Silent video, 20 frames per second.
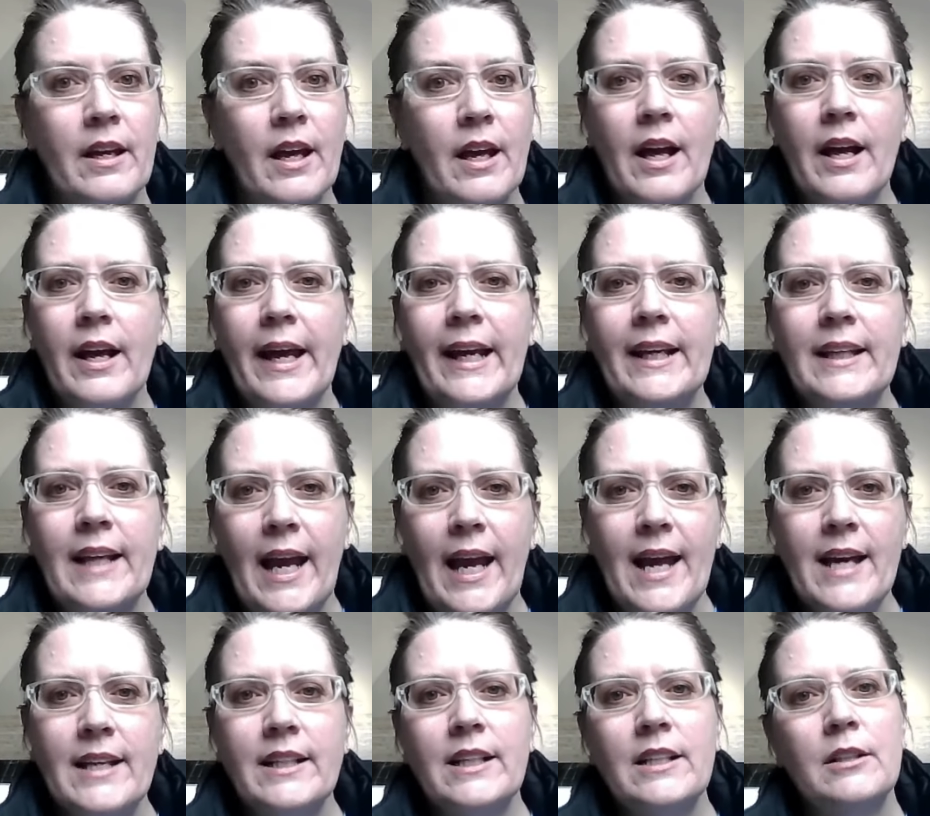a
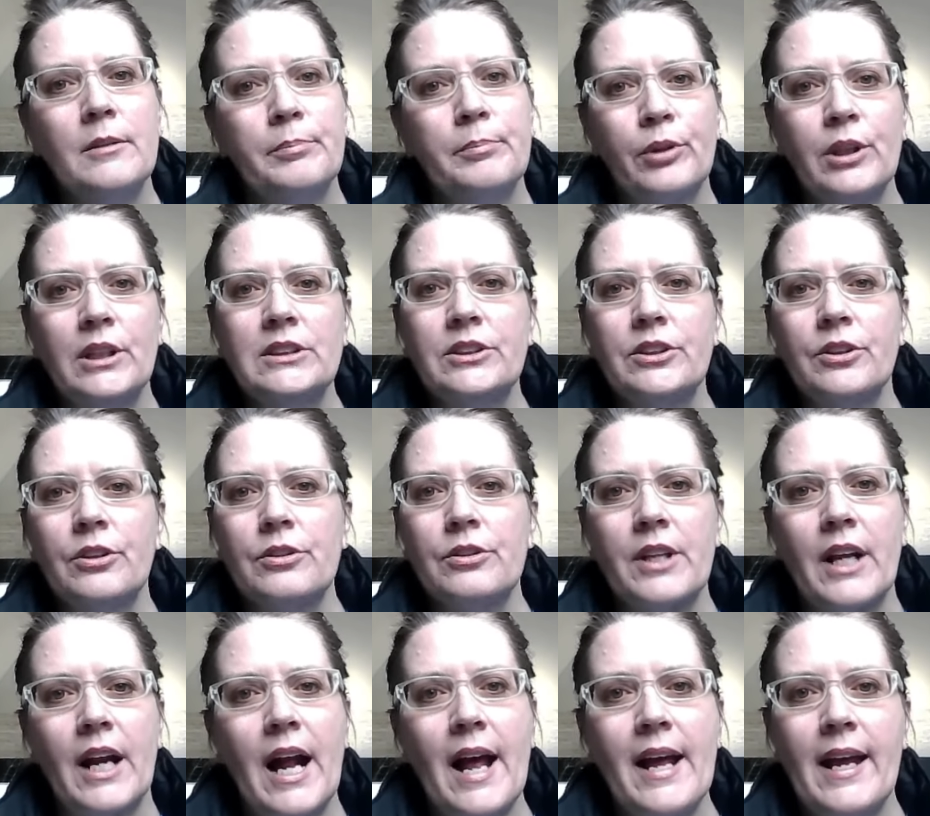Canon printer
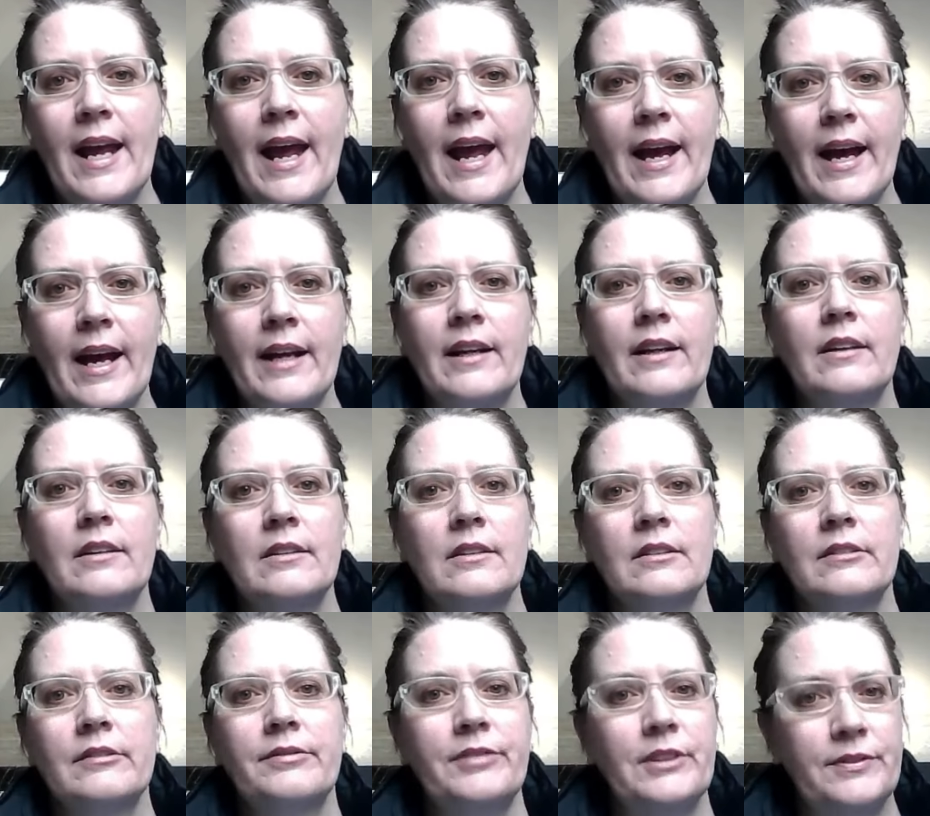that I had
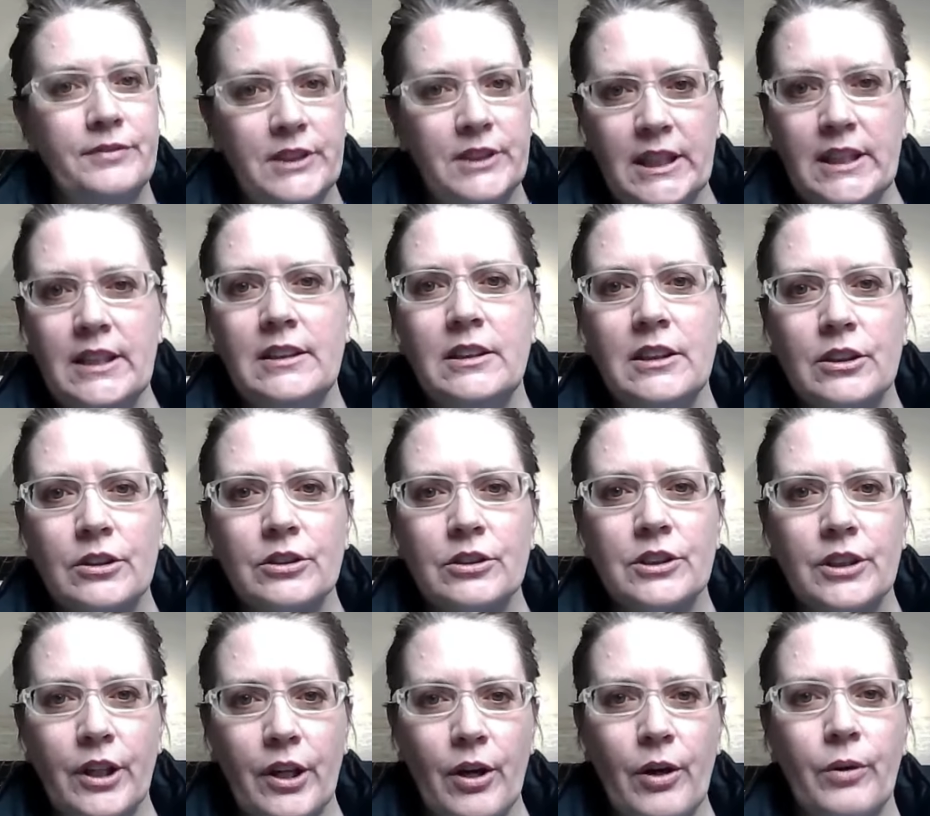15 years
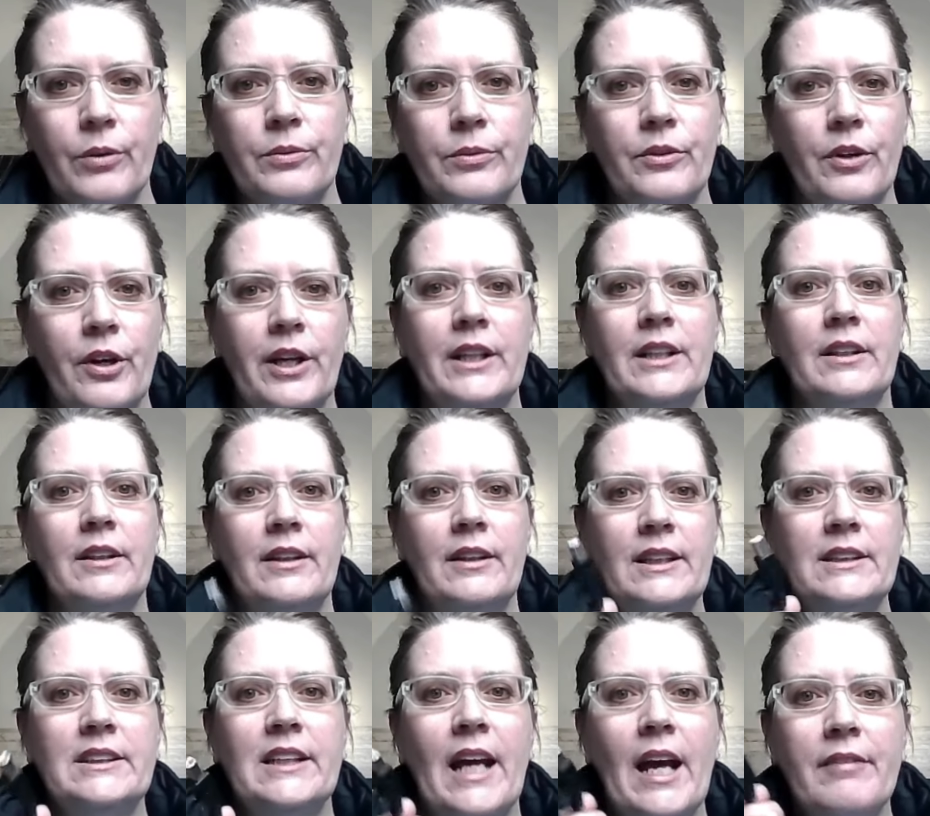ago. All right,
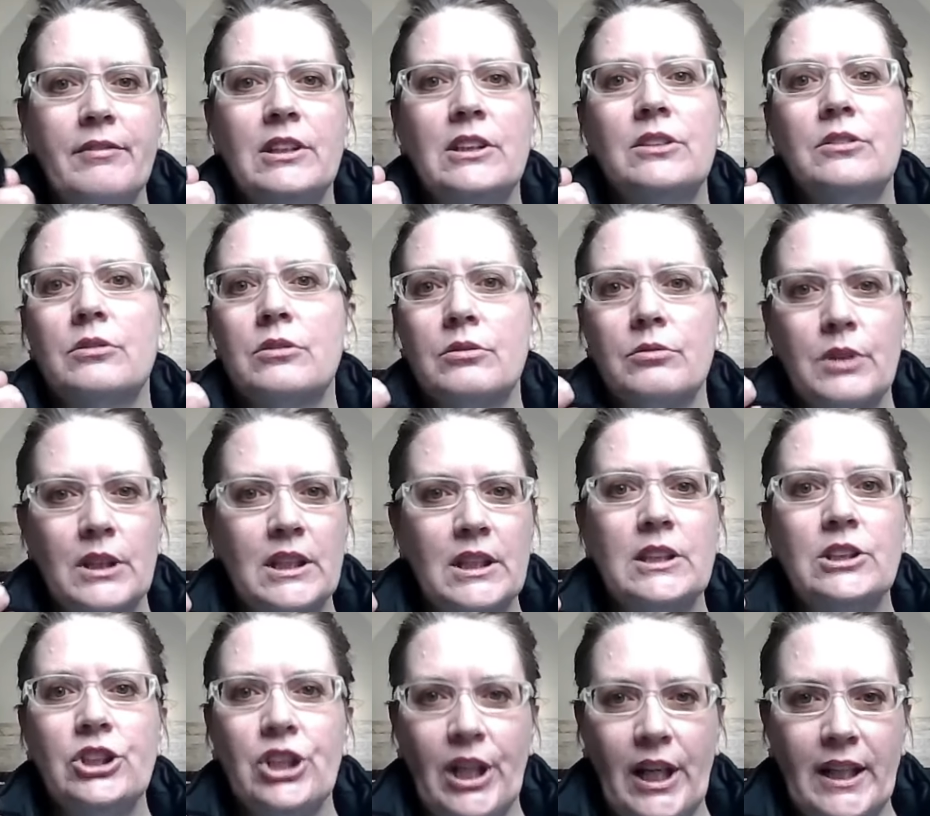these haven't
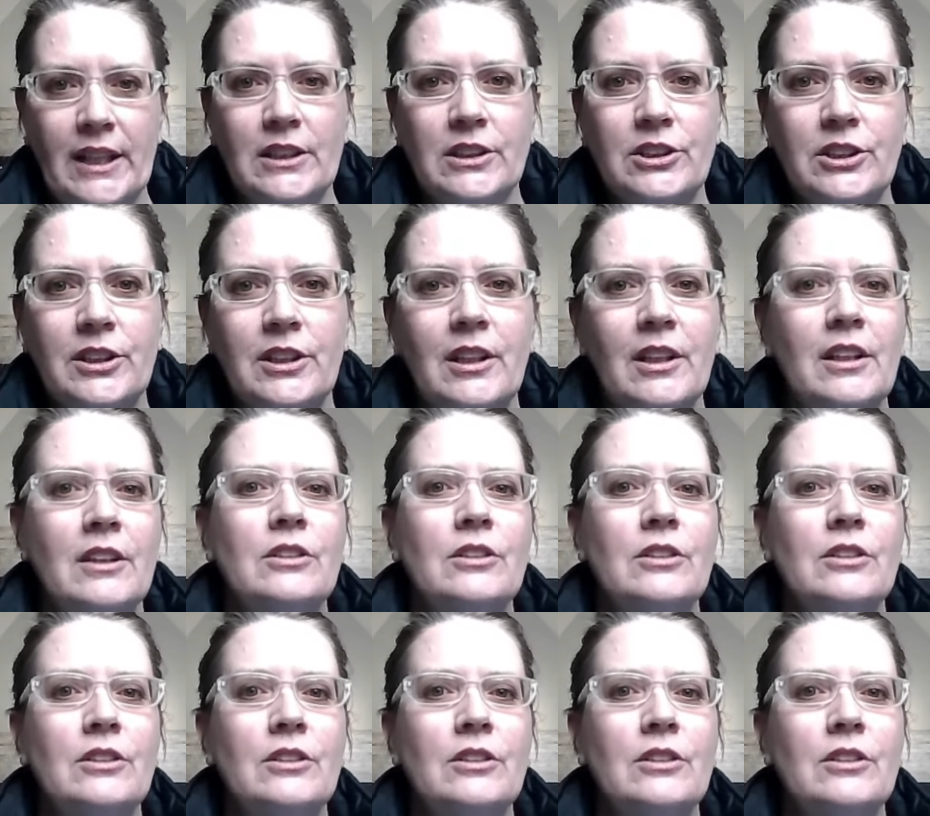really changed.